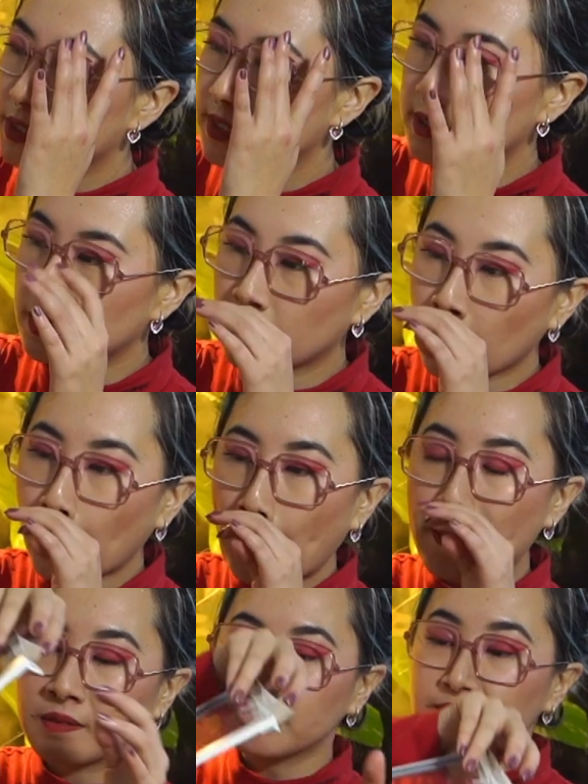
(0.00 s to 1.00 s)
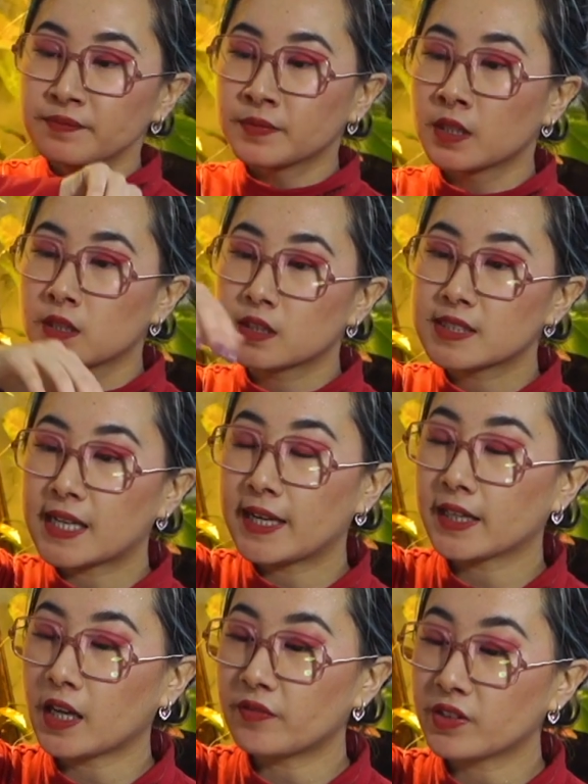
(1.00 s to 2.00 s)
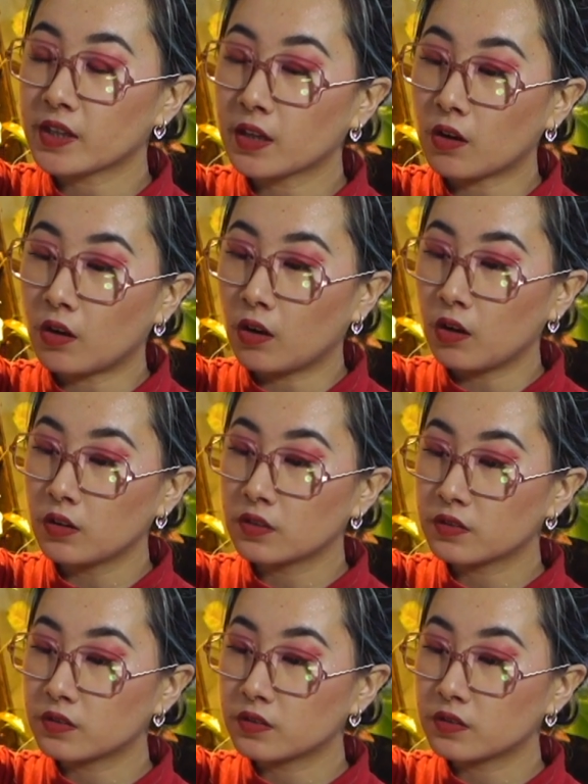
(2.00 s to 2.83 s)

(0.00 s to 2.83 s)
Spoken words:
just gonna take everything off.